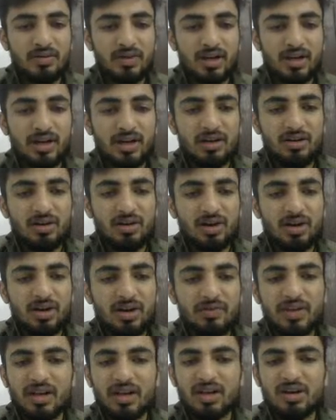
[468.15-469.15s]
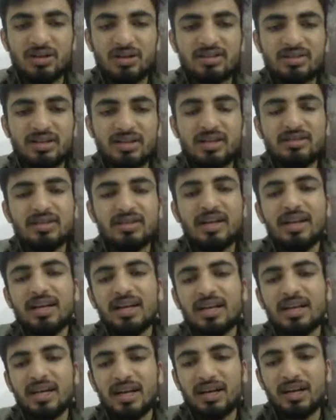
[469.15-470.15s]
We are not sending
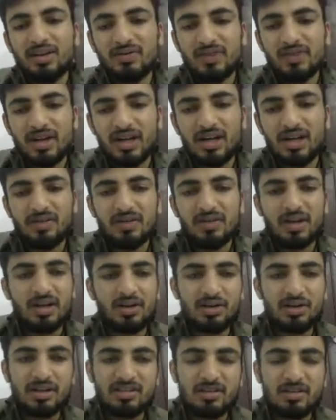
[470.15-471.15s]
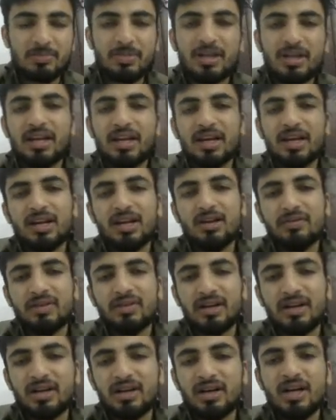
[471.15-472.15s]
any kind of data. We are not accepting any kind of
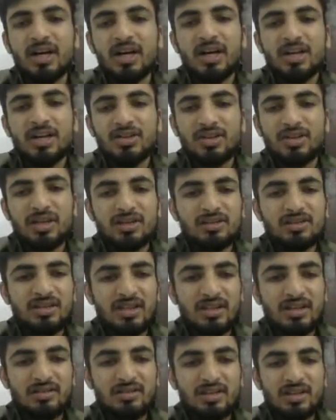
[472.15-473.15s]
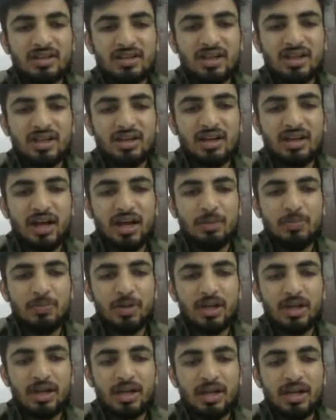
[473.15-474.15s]
data. So you can see there is nothing
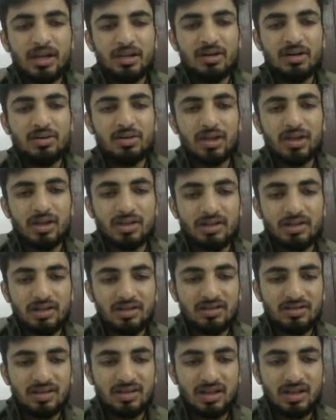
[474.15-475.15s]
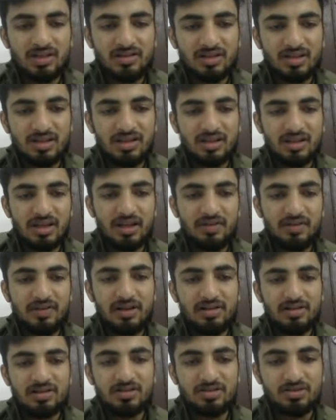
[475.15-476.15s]
happening here. There is nothing. Like if
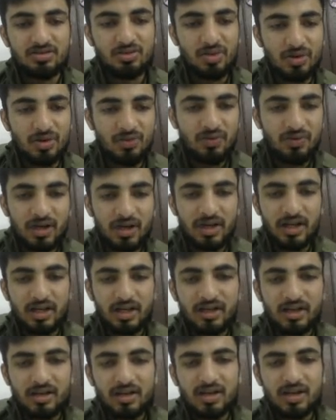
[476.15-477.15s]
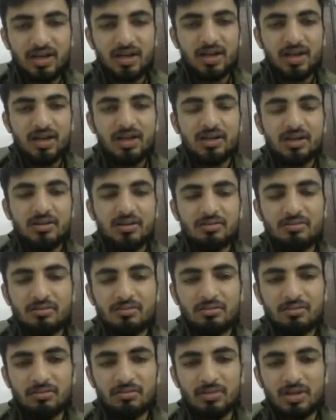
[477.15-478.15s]
I'll just do it one day,
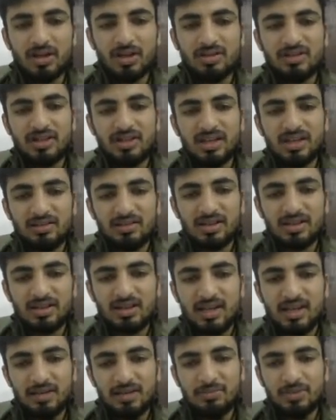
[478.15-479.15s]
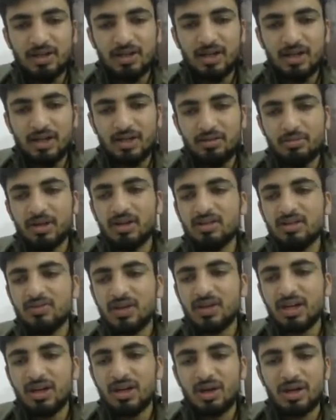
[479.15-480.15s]
you can see there is nothing happening here because
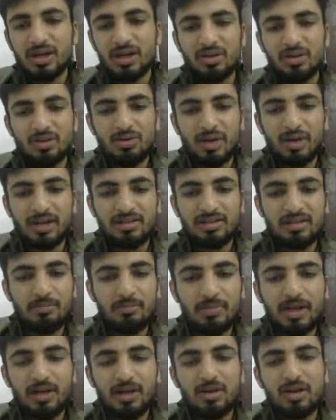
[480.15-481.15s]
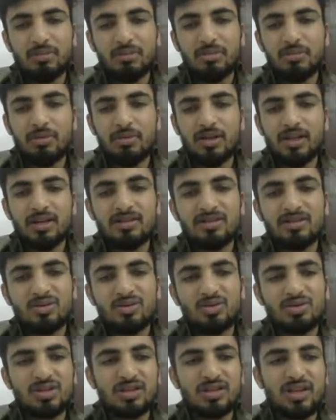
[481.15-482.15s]
we are not accepting, or maybe there is
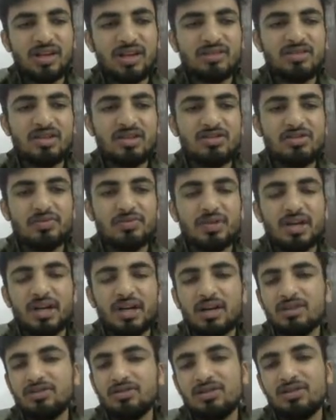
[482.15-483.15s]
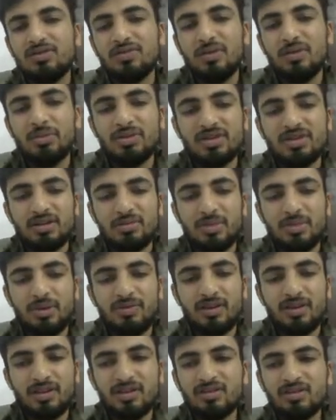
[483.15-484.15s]
no exchange of data or information
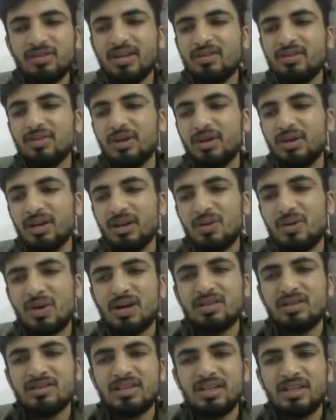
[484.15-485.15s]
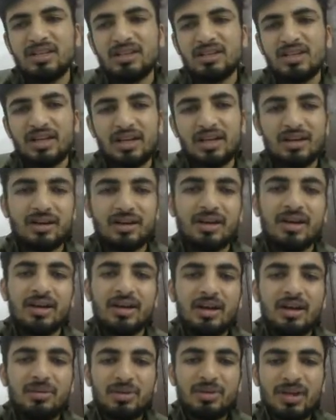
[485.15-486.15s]
between this. So that's why you can't see anything here.
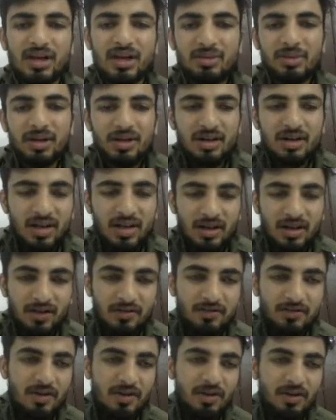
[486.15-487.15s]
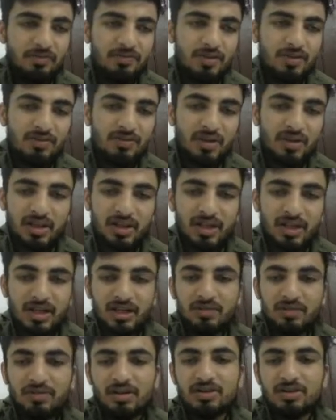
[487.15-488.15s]
But yeah, but if we will, then
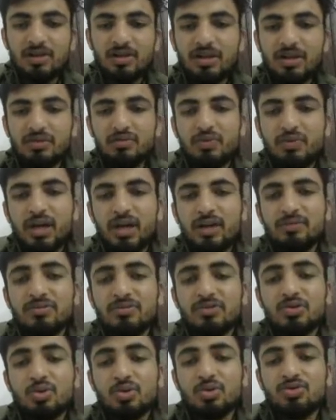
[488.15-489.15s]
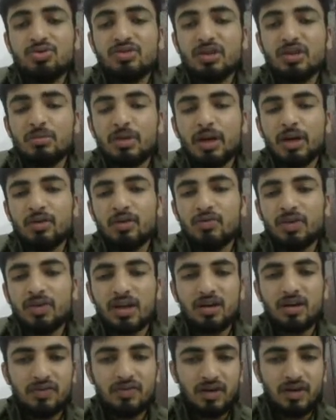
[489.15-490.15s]
it would have shown some kind of
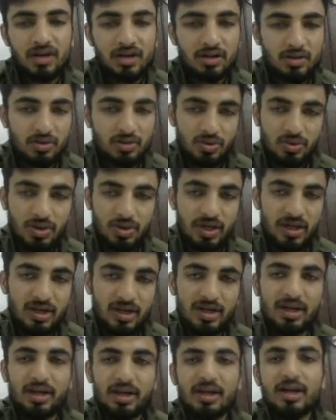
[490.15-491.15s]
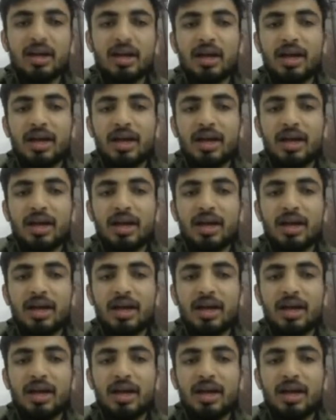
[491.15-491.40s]
graph to you here, right?